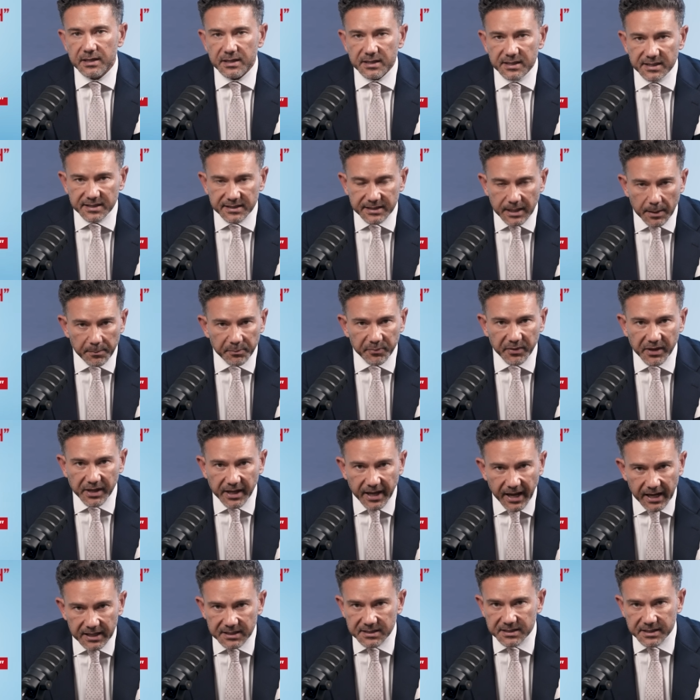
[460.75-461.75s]
Something
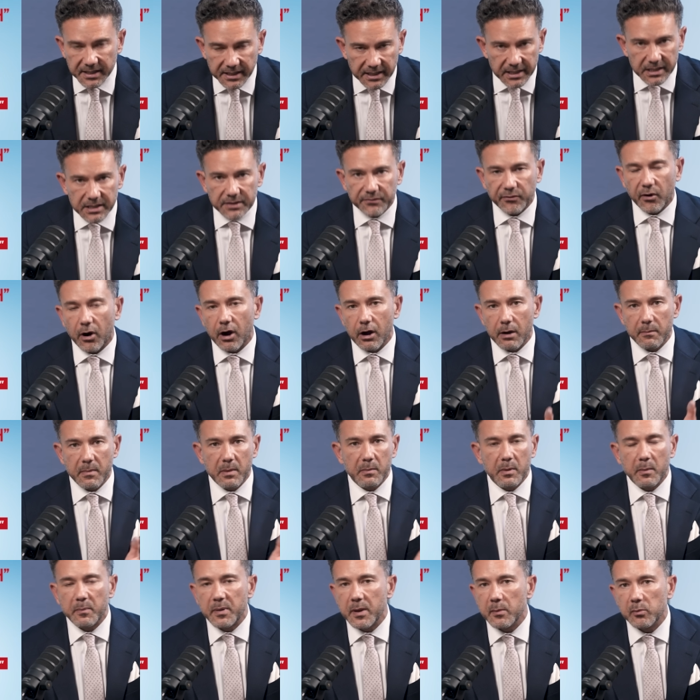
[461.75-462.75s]
has to give. I remember
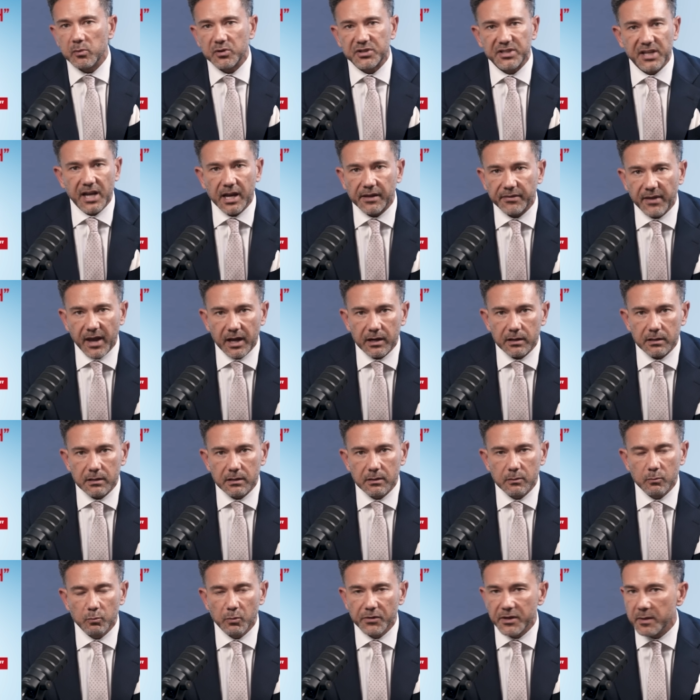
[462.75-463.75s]
people saying that
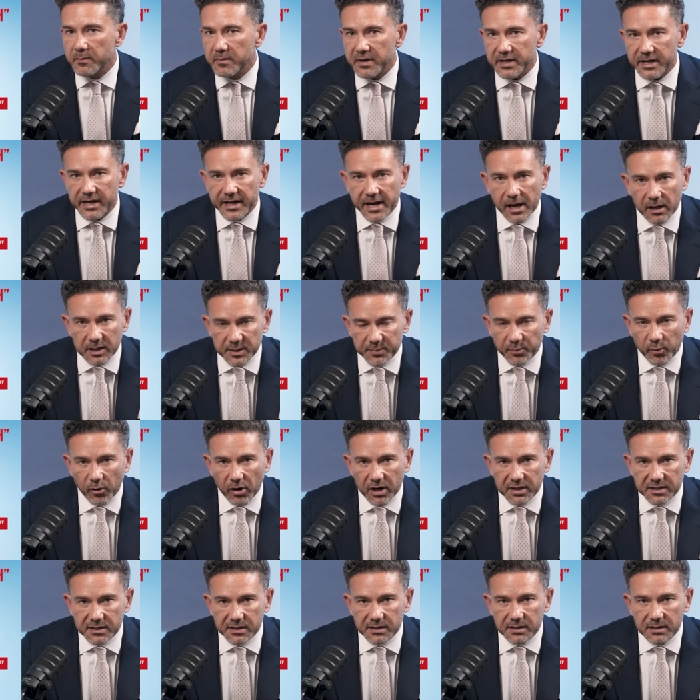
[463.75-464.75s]
when the median house
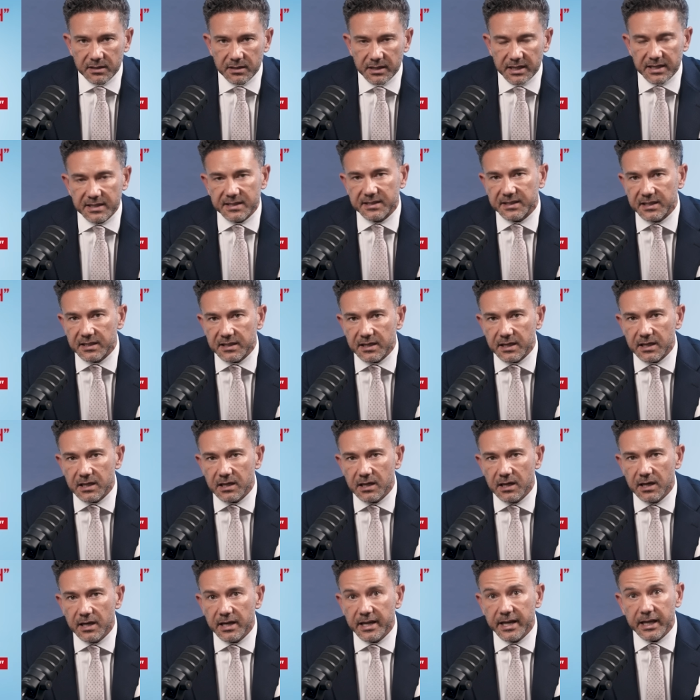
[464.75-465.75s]
price in Sydney
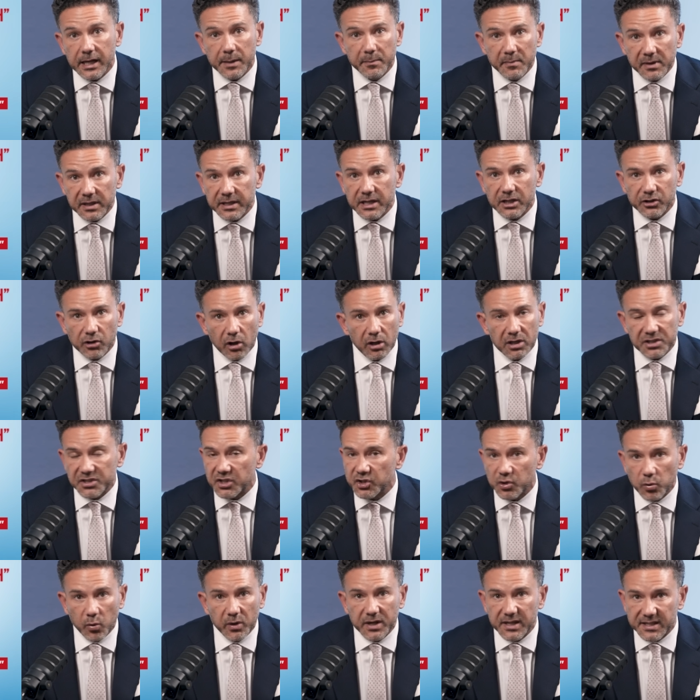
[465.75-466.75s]
hit $1 million in
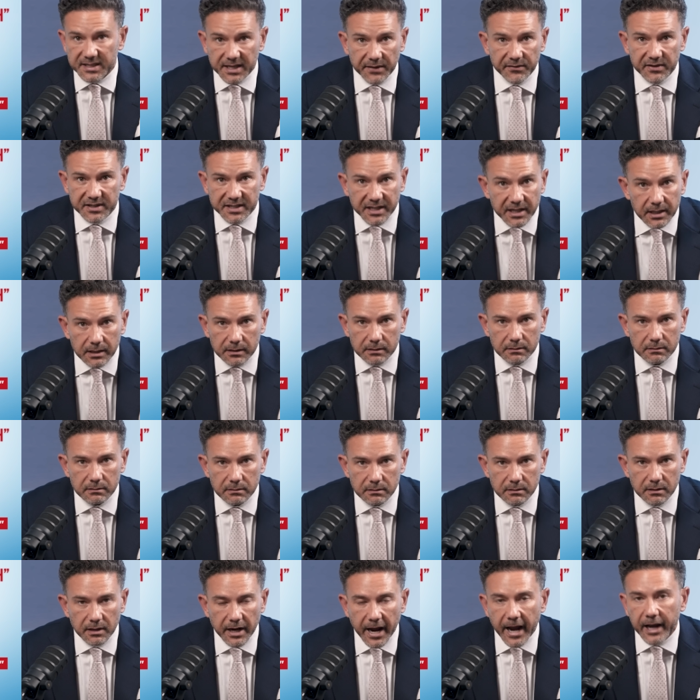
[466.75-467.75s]
2017.
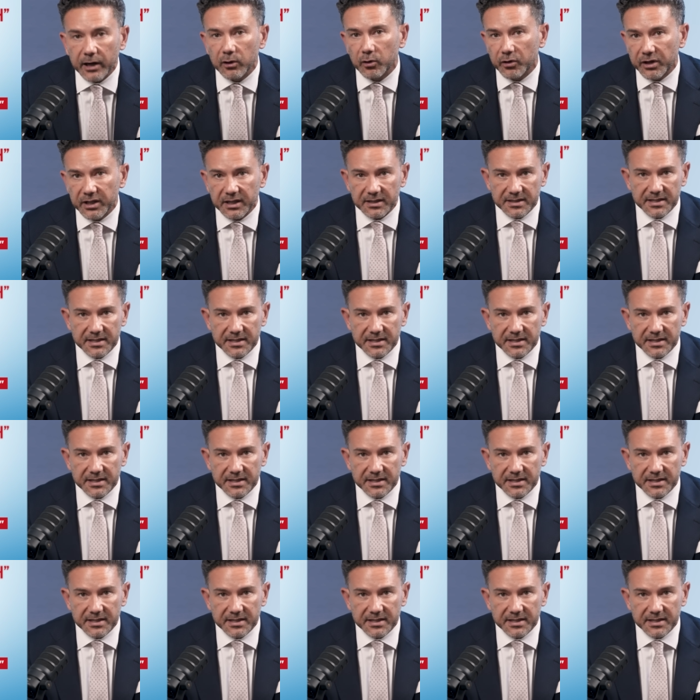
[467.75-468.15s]
And look at it